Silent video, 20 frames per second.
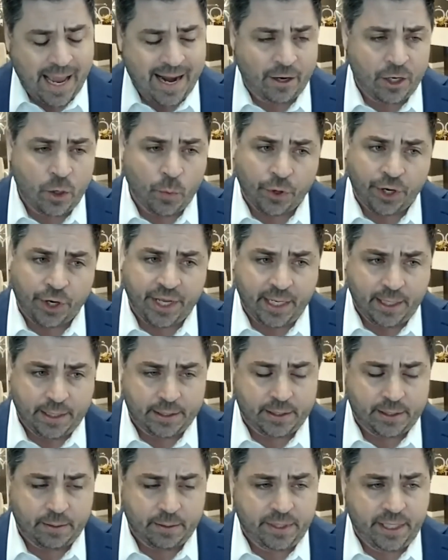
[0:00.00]
I know we're going to get
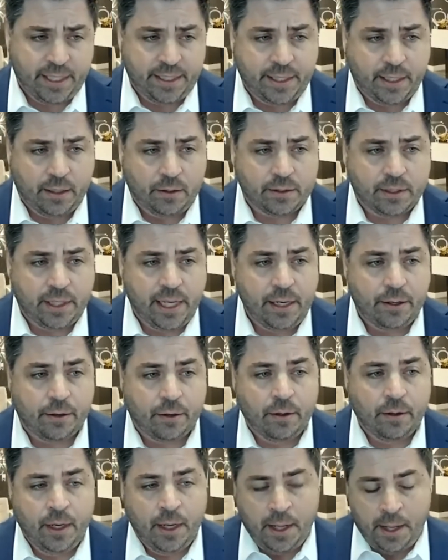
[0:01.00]
into some details
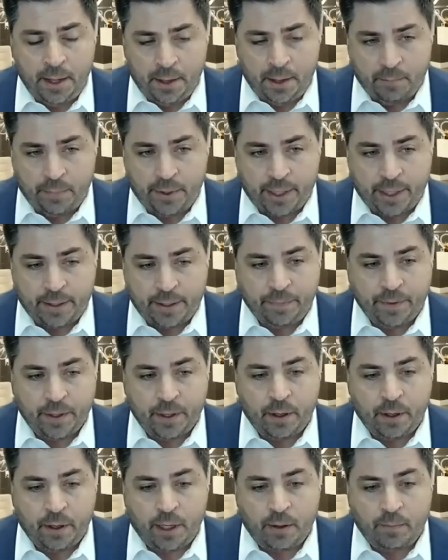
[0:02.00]
later, but
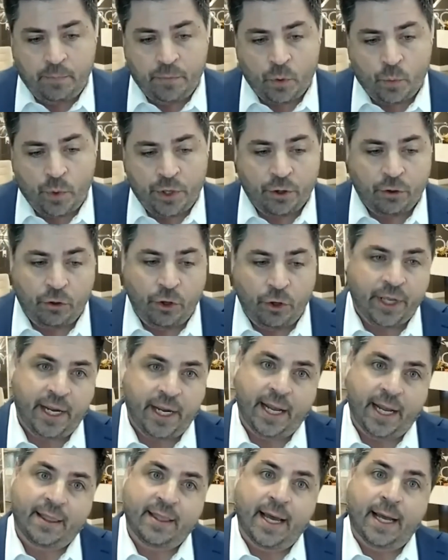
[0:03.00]
when you're looking
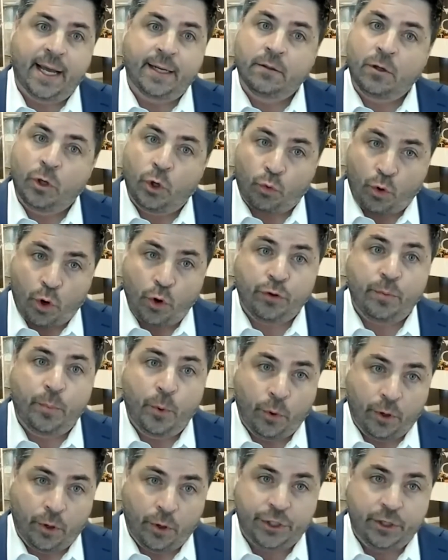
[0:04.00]
at that growth
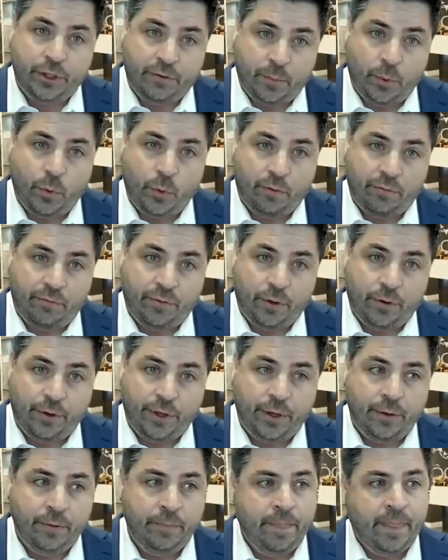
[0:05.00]
portion of the
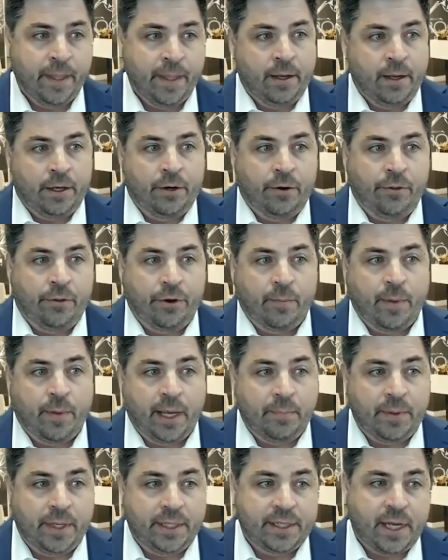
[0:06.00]
portfolio, there
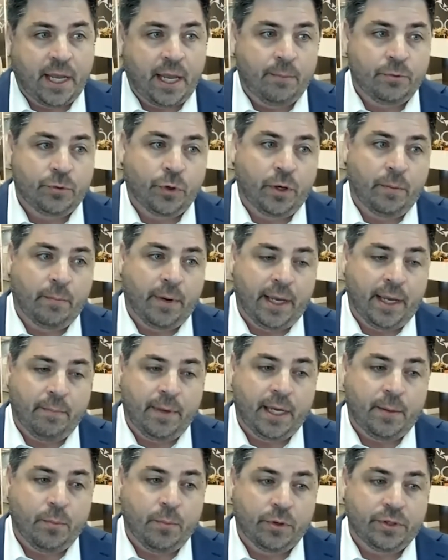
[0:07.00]
might be times where it might
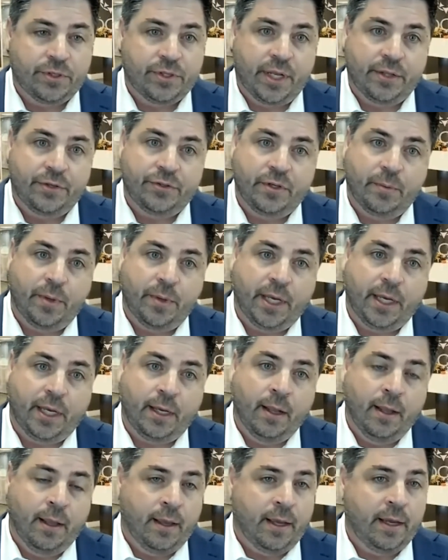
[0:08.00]
make more sense to
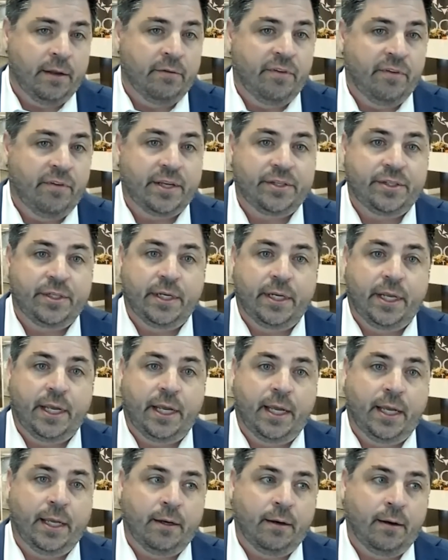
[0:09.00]
be invested
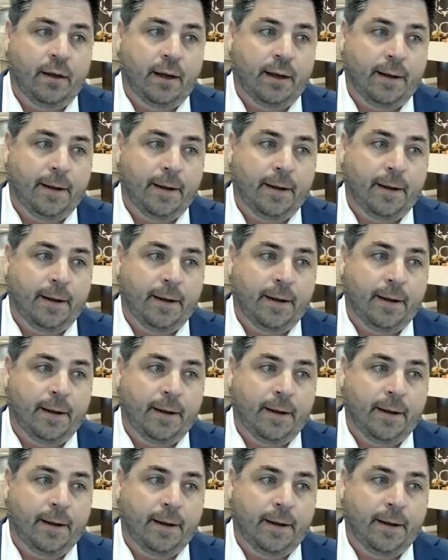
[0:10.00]
in